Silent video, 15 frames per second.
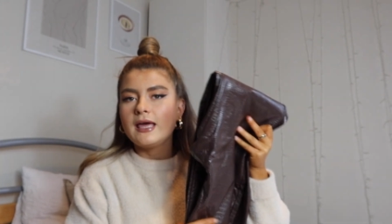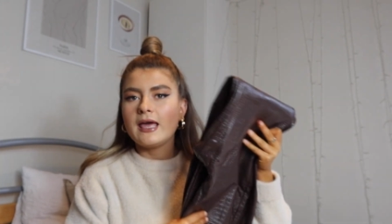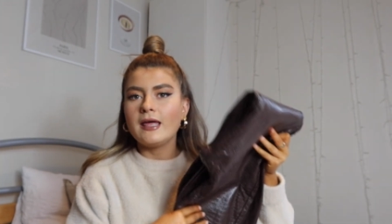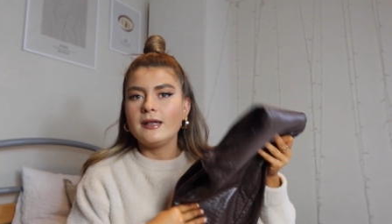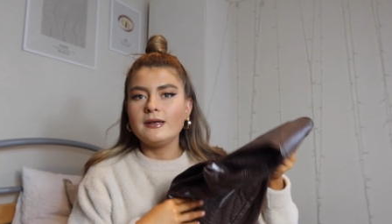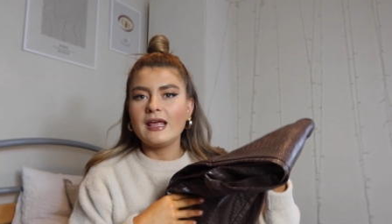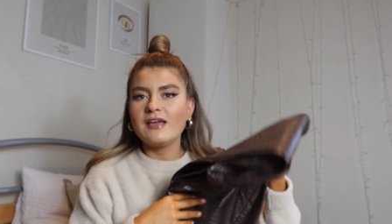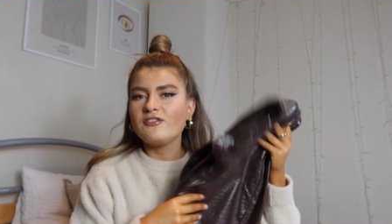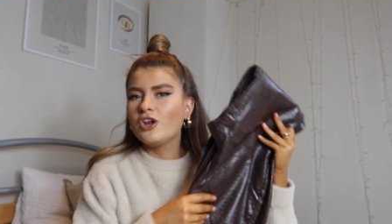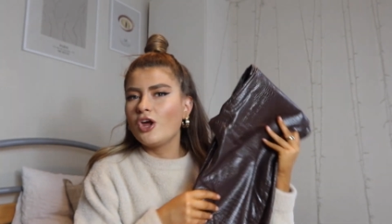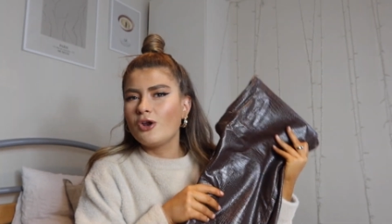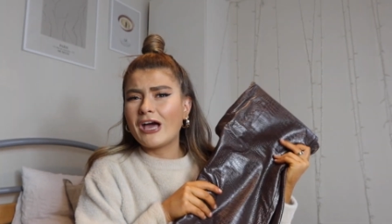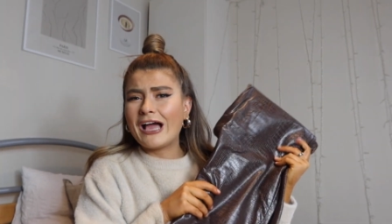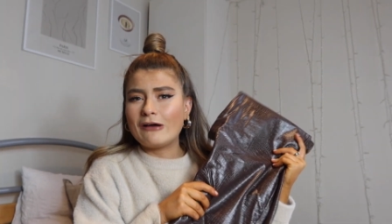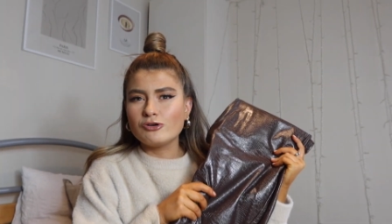and if you know
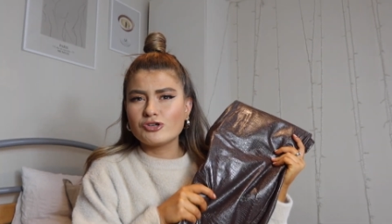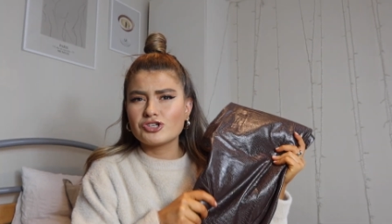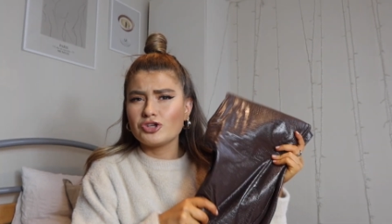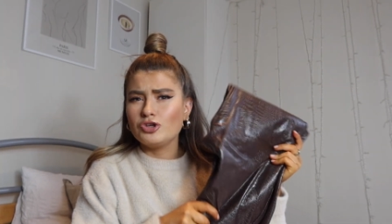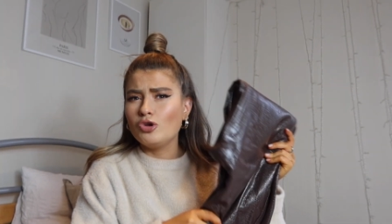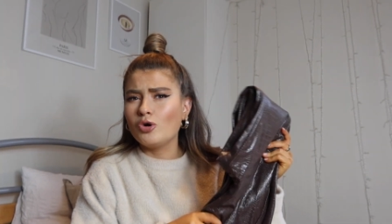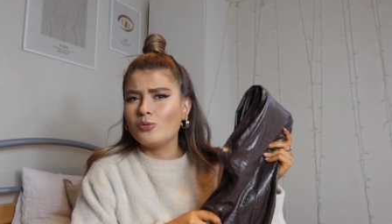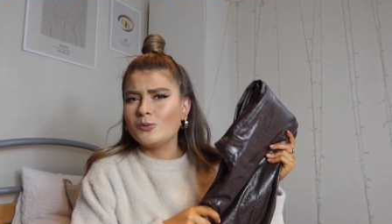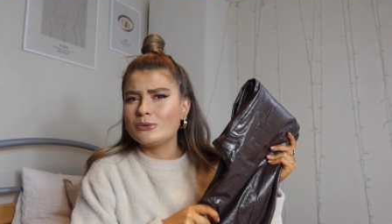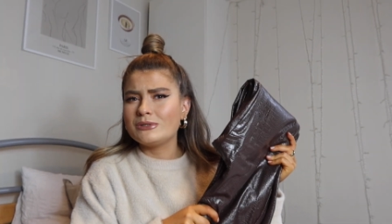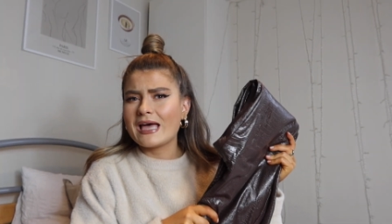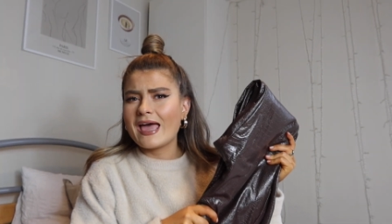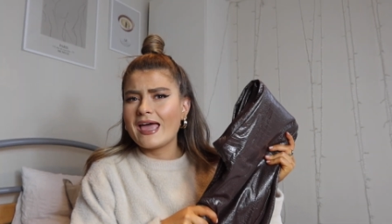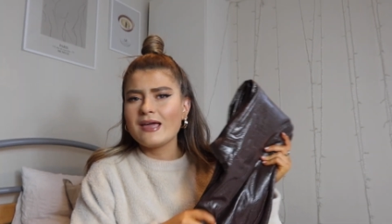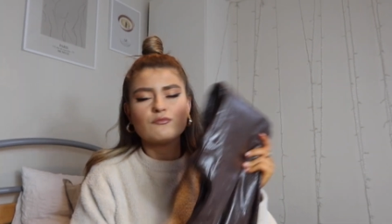like on just a normal
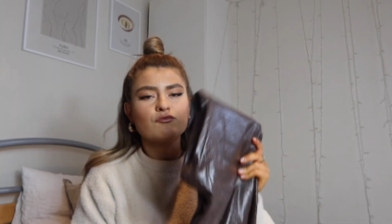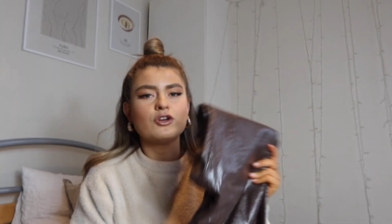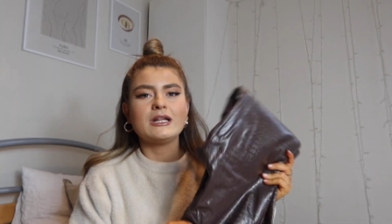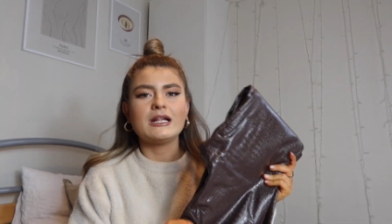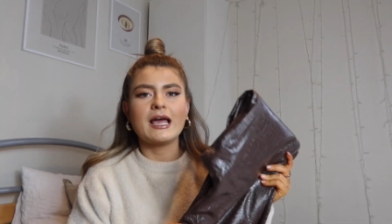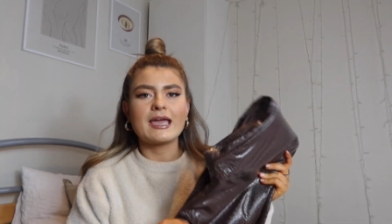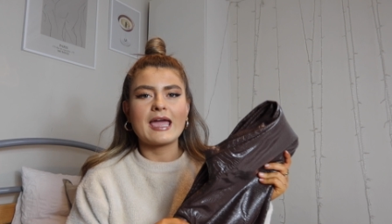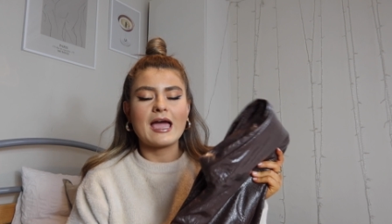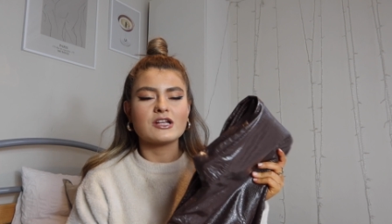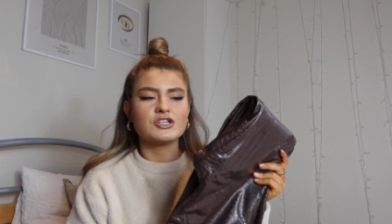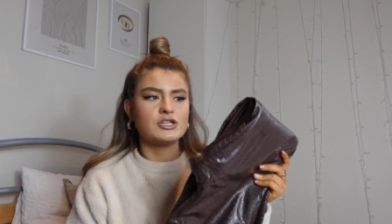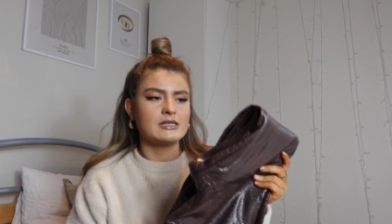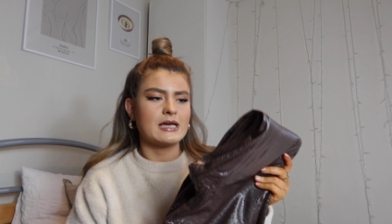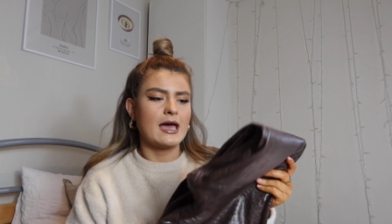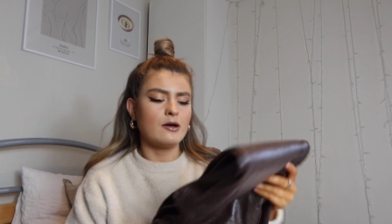day and really like hash
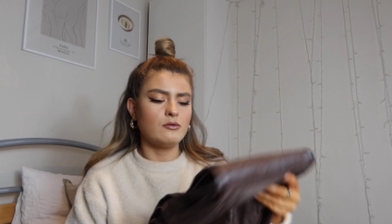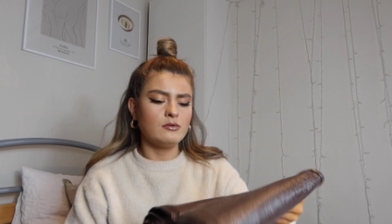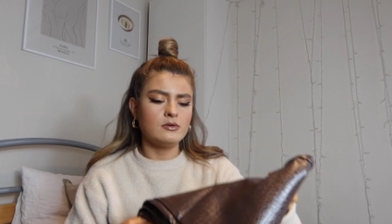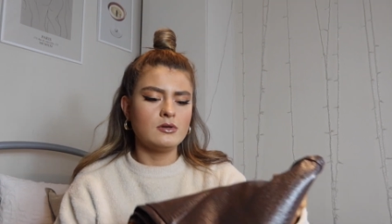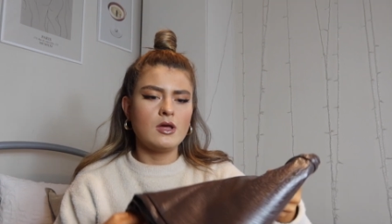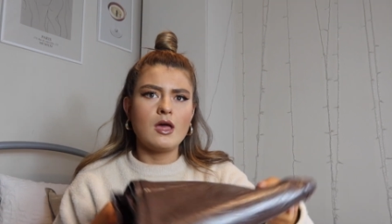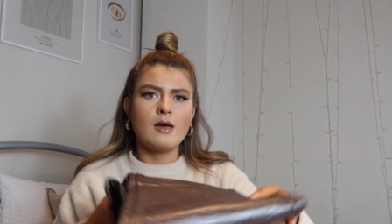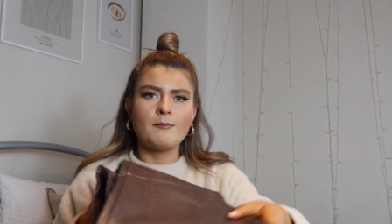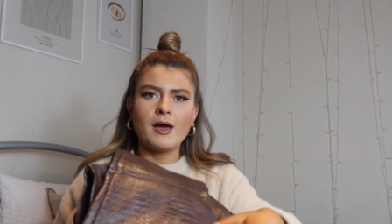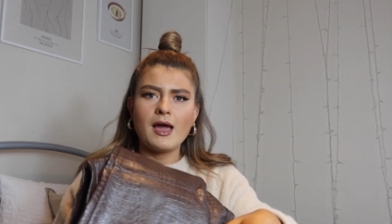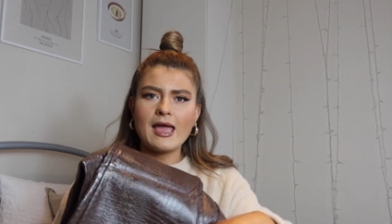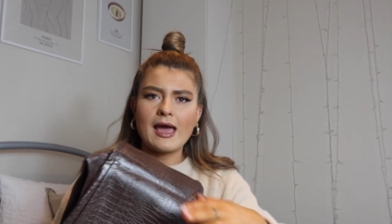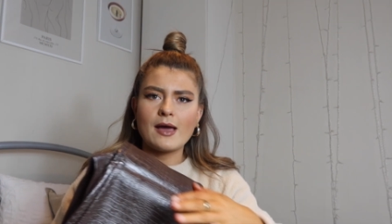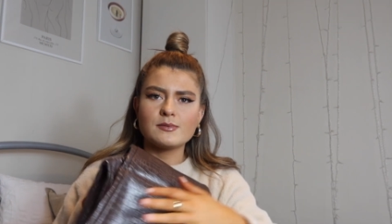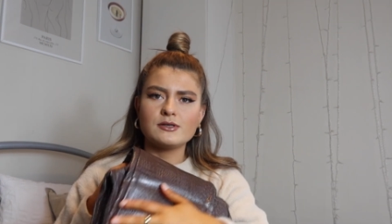it down. But
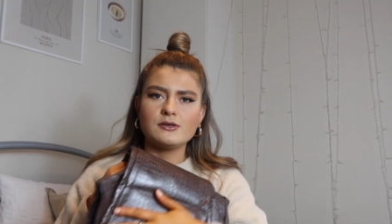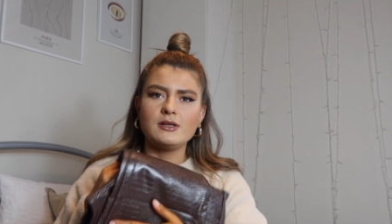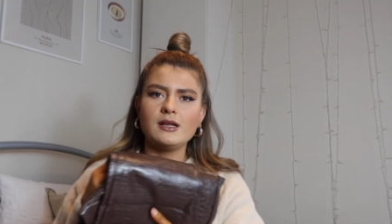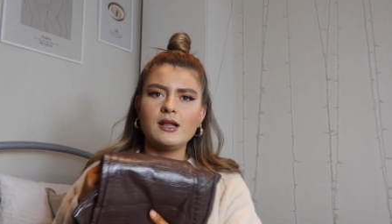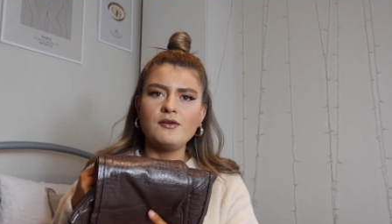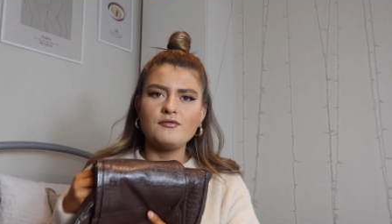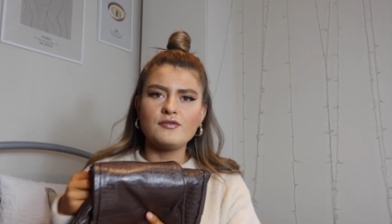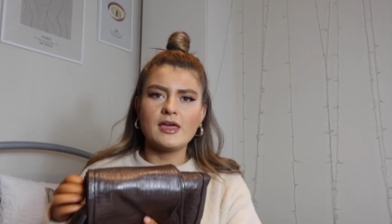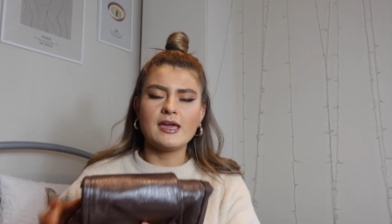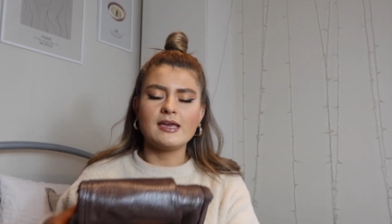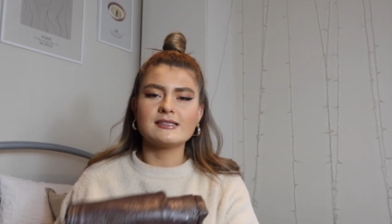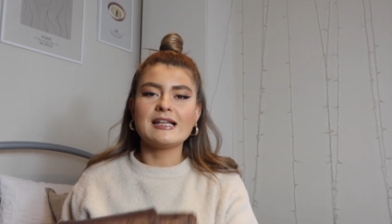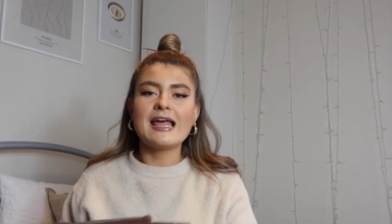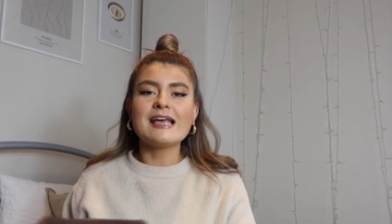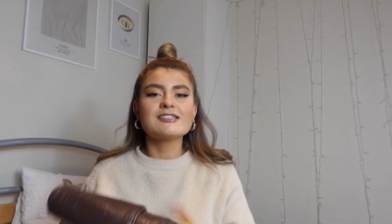I absolutely love
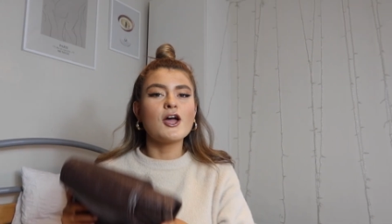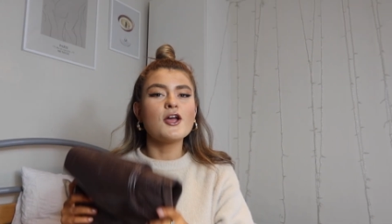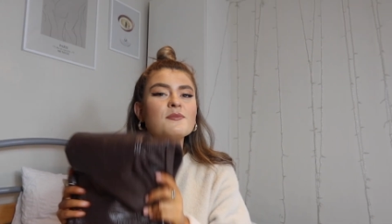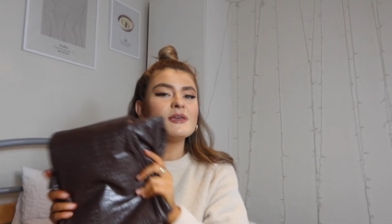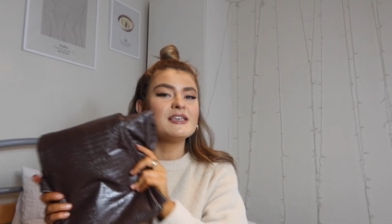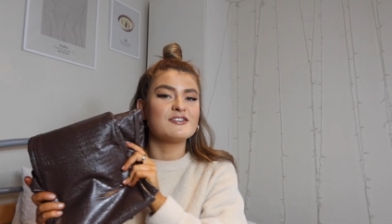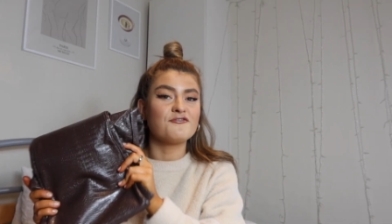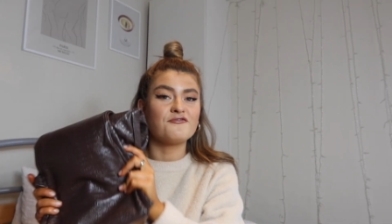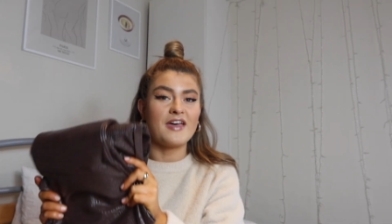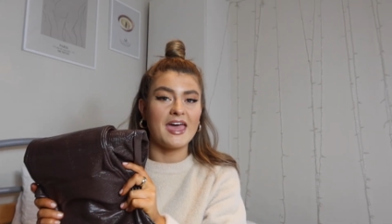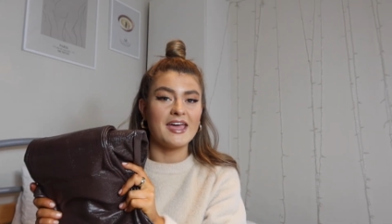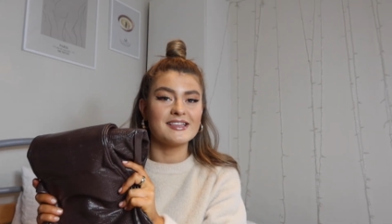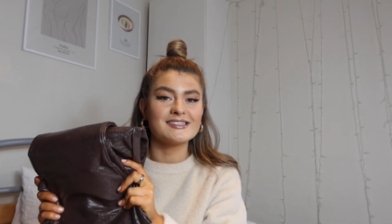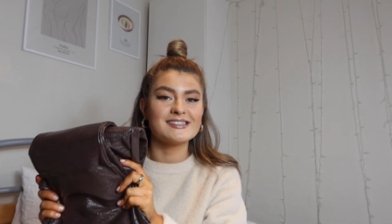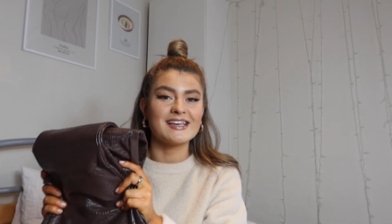these. Let's hope these
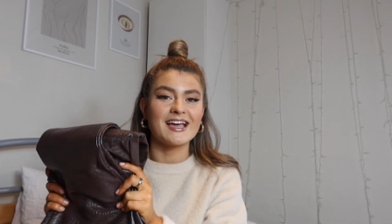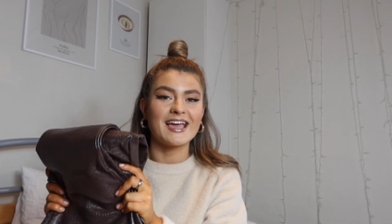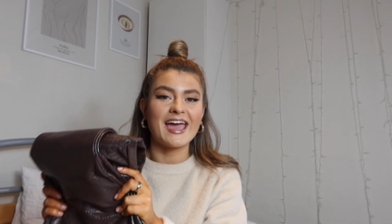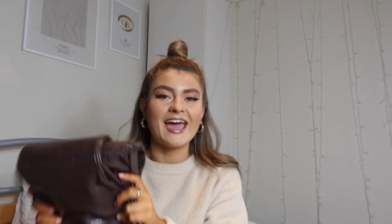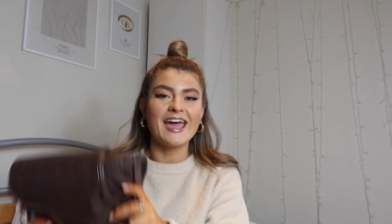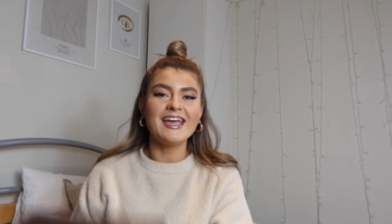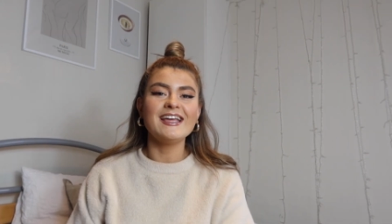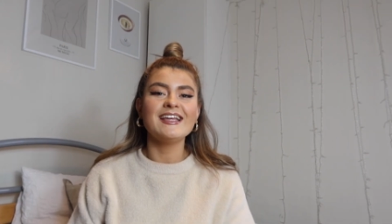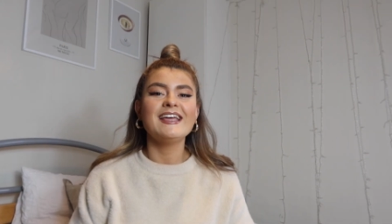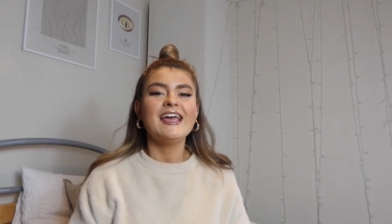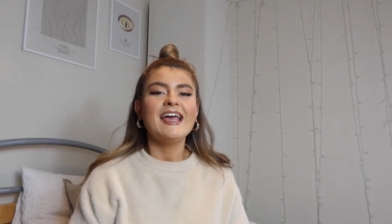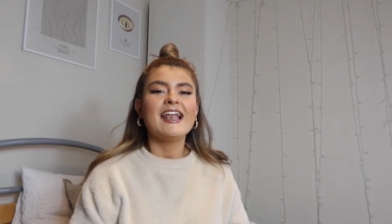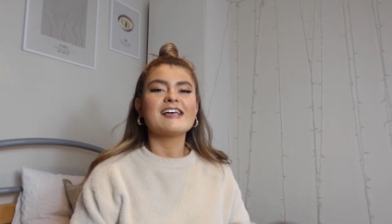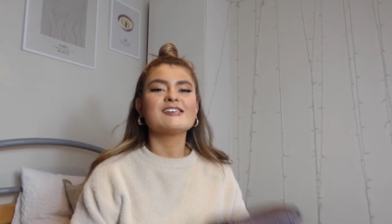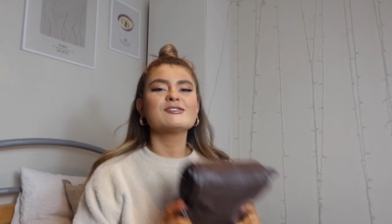fit, okay?
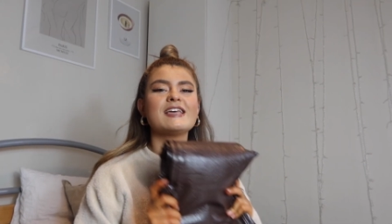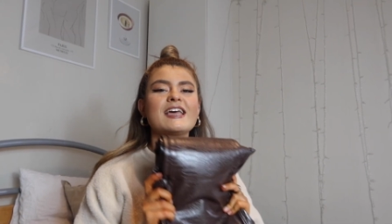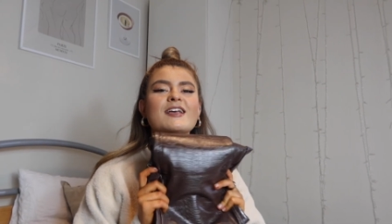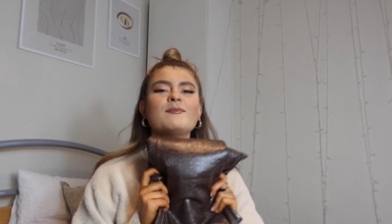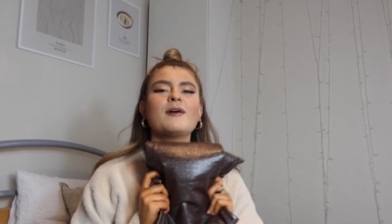Let's all take a